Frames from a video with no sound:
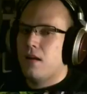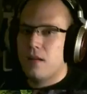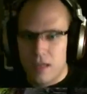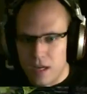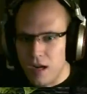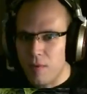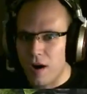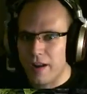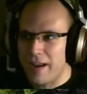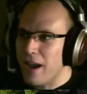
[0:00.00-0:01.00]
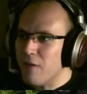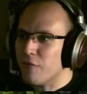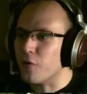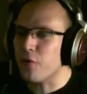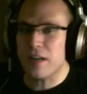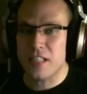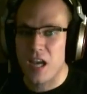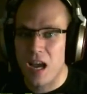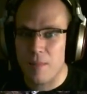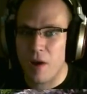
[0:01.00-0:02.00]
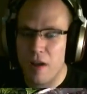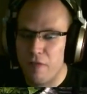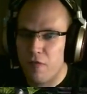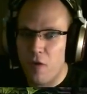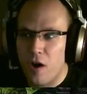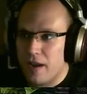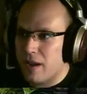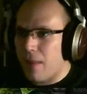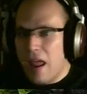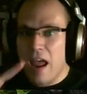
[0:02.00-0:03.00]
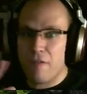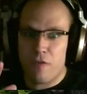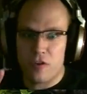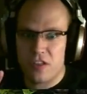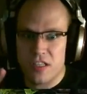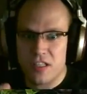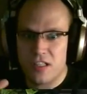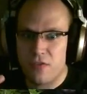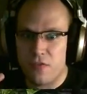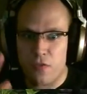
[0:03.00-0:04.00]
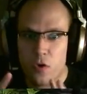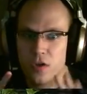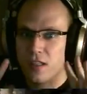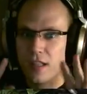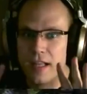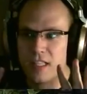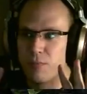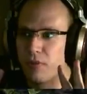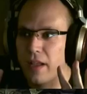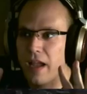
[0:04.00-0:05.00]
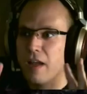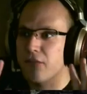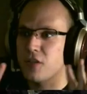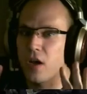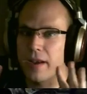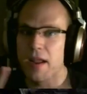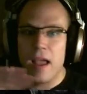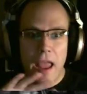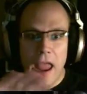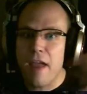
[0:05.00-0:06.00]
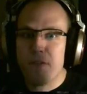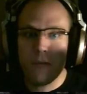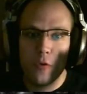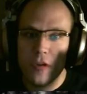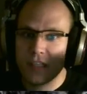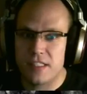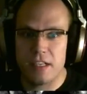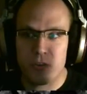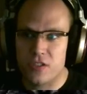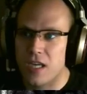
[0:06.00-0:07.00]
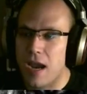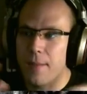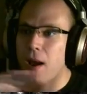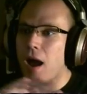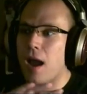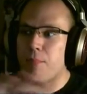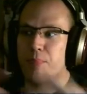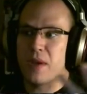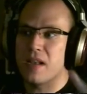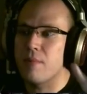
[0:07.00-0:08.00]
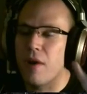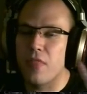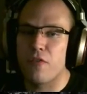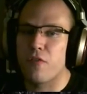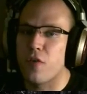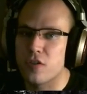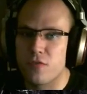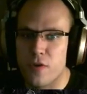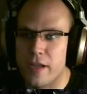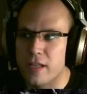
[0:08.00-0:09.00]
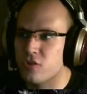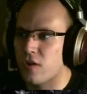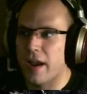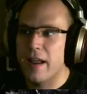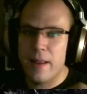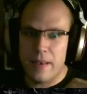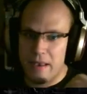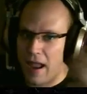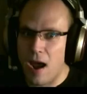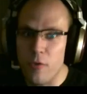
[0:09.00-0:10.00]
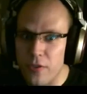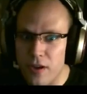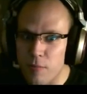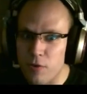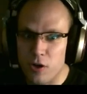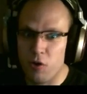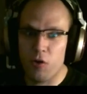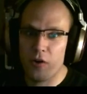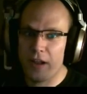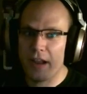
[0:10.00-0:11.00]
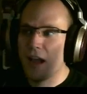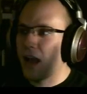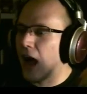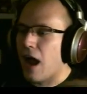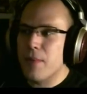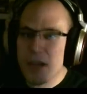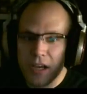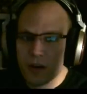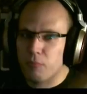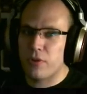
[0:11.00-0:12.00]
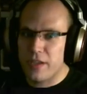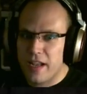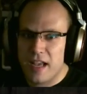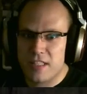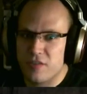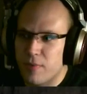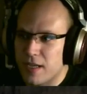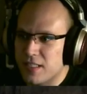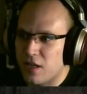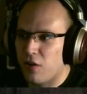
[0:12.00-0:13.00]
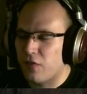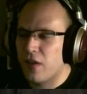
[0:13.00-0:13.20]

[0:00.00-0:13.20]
Come on, every time I've fought him, ever, since the first Let's Play I've done, every single time, I beat him on the first freaking try. Now that I'm recording, I make a complete ass of myself.